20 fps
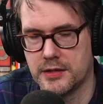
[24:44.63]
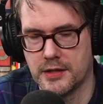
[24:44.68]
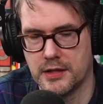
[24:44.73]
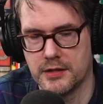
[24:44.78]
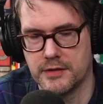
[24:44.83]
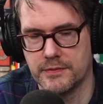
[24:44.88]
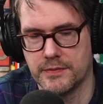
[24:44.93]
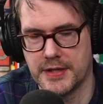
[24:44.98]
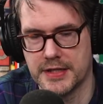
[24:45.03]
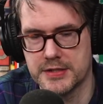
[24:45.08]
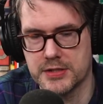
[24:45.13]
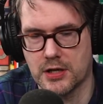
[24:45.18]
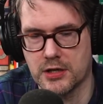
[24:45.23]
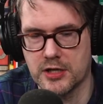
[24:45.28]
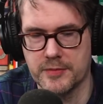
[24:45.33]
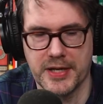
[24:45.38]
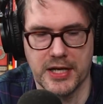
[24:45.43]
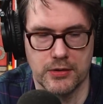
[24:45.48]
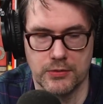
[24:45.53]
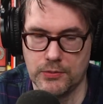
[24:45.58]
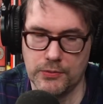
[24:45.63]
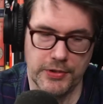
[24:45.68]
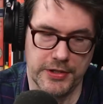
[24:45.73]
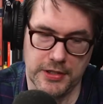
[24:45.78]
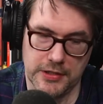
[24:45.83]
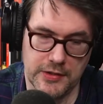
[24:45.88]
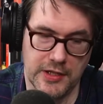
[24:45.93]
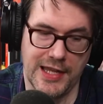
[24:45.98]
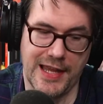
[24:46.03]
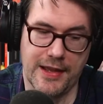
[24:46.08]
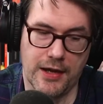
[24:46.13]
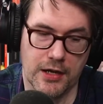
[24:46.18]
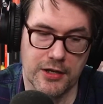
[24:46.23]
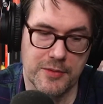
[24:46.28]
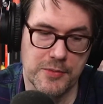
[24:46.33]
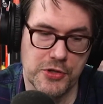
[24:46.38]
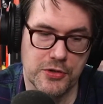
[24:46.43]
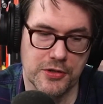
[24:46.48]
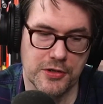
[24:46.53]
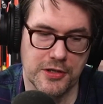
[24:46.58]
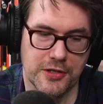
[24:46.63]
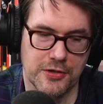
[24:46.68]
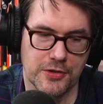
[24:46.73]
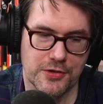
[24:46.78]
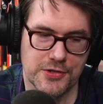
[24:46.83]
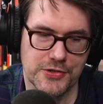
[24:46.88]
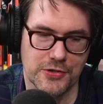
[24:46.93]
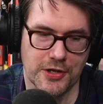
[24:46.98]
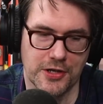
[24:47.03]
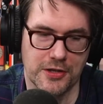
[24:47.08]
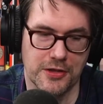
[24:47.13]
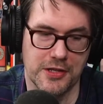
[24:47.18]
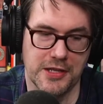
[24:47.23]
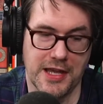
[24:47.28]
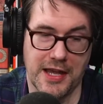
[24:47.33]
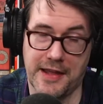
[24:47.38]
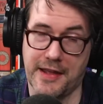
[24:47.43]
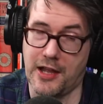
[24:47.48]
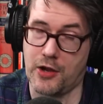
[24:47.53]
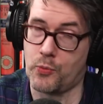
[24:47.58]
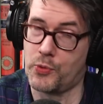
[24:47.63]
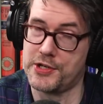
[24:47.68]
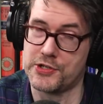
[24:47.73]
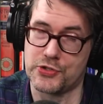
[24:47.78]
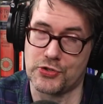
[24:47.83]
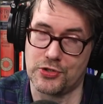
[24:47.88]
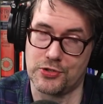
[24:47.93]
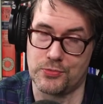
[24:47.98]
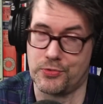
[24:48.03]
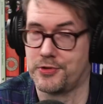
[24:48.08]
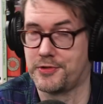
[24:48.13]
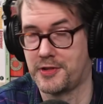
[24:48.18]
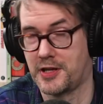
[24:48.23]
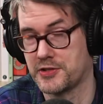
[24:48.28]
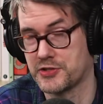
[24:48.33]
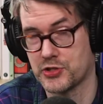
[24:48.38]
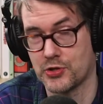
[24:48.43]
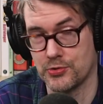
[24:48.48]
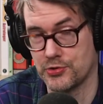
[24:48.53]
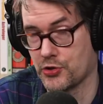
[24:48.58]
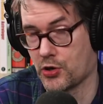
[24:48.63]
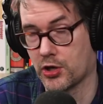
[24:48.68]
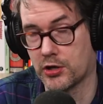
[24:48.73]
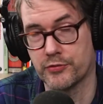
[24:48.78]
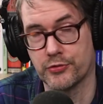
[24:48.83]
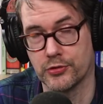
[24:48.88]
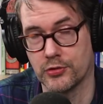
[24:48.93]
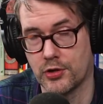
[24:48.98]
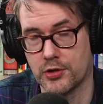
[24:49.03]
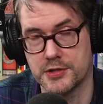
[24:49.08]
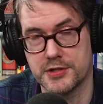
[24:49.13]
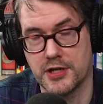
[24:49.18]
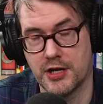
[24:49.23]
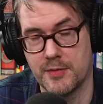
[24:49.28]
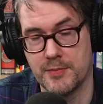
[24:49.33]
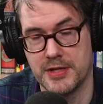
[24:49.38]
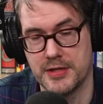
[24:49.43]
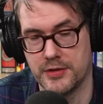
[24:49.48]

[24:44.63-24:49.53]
They they talk about within the A I community, there's like the A I winter where things go dark for a long time.